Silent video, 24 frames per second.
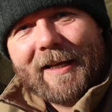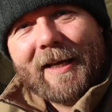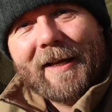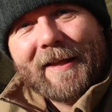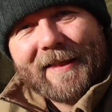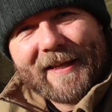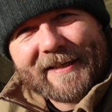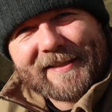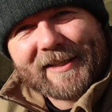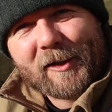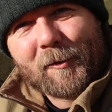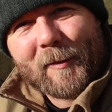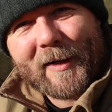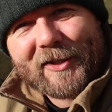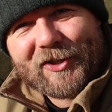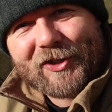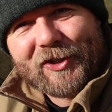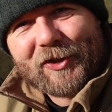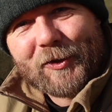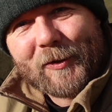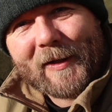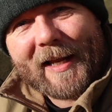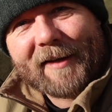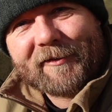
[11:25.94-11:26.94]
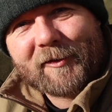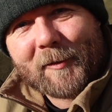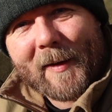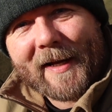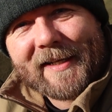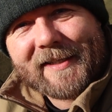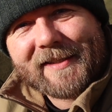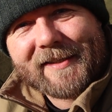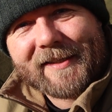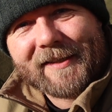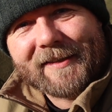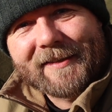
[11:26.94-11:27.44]
That's a question you'll have to
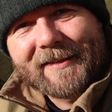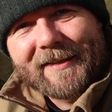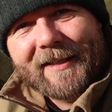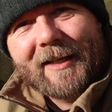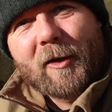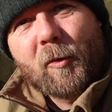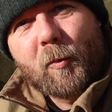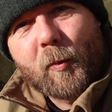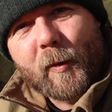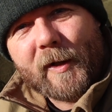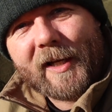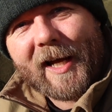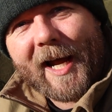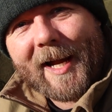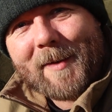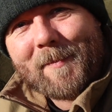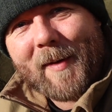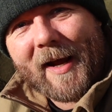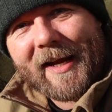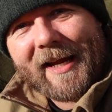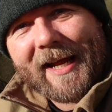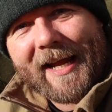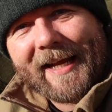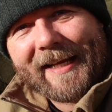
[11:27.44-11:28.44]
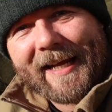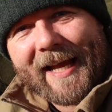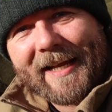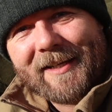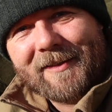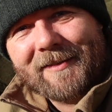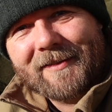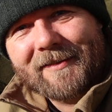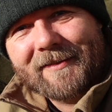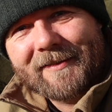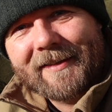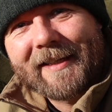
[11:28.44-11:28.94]
answer. Would I buy it
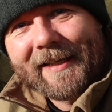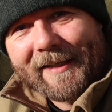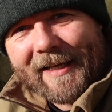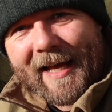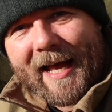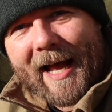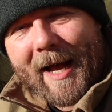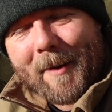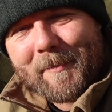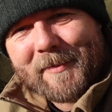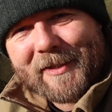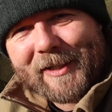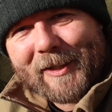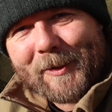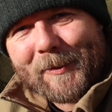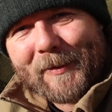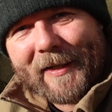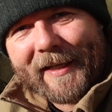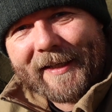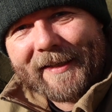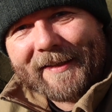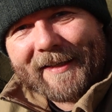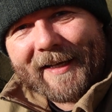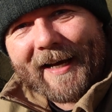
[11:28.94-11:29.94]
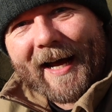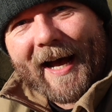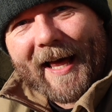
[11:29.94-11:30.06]
again? Absolutely.